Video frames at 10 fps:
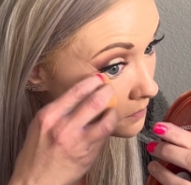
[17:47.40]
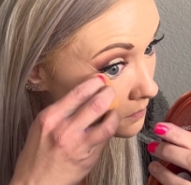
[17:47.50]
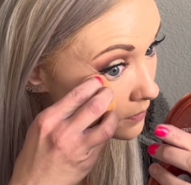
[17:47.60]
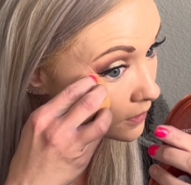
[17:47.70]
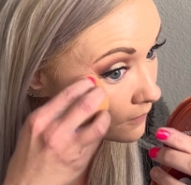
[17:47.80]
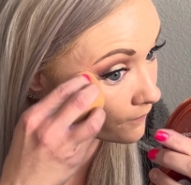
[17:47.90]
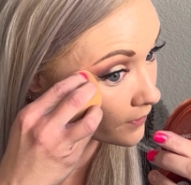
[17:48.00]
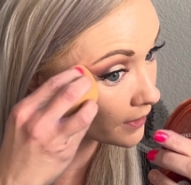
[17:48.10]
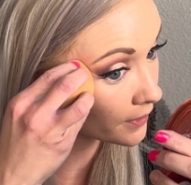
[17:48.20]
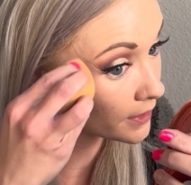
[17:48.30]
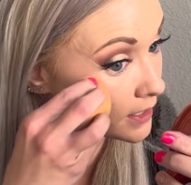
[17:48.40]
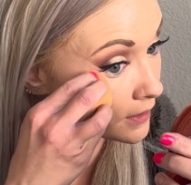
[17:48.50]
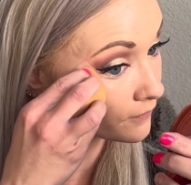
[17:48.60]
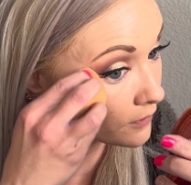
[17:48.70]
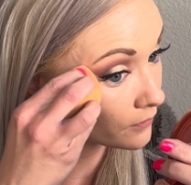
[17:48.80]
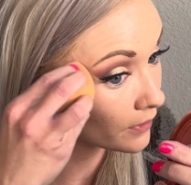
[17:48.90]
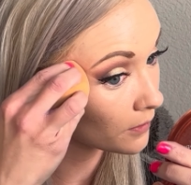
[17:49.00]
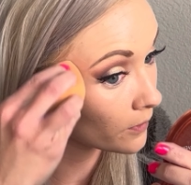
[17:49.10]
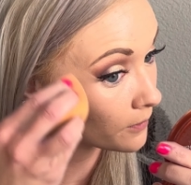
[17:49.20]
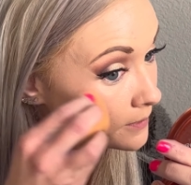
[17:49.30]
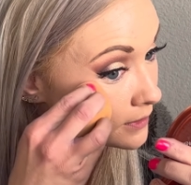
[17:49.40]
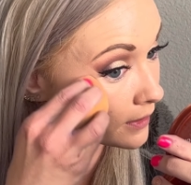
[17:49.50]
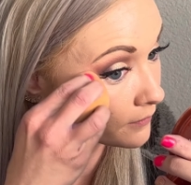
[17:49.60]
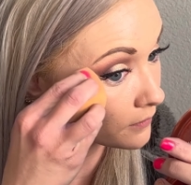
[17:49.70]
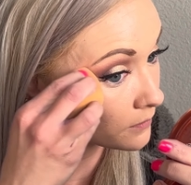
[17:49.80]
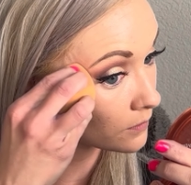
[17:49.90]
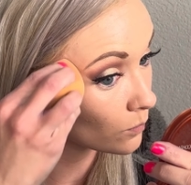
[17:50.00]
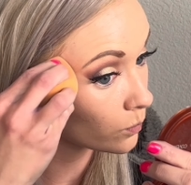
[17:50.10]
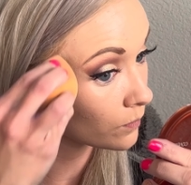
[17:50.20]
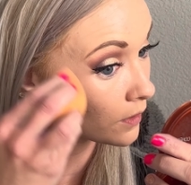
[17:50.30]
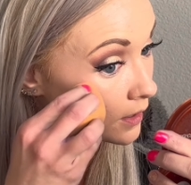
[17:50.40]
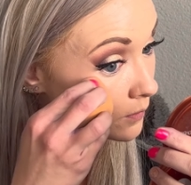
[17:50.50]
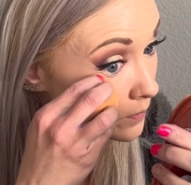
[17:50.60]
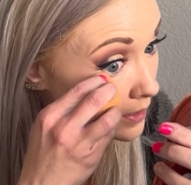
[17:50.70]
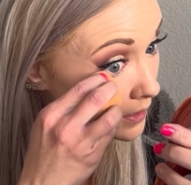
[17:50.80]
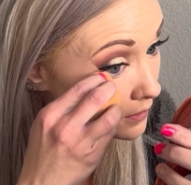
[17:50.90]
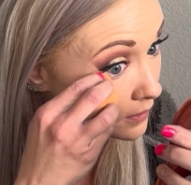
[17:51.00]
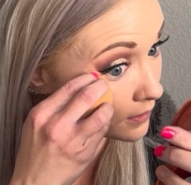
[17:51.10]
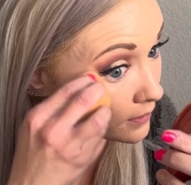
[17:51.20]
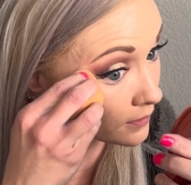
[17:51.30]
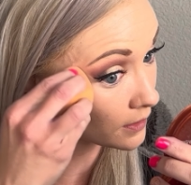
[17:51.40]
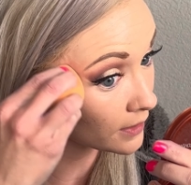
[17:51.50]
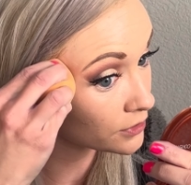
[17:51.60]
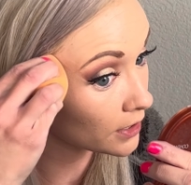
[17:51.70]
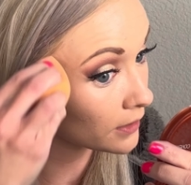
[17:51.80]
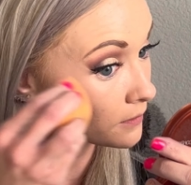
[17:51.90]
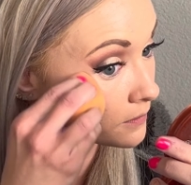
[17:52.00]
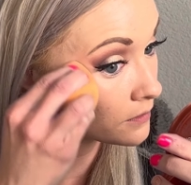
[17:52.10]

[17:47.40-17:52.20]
Being very careful around where we did that wing and the eyeshadow.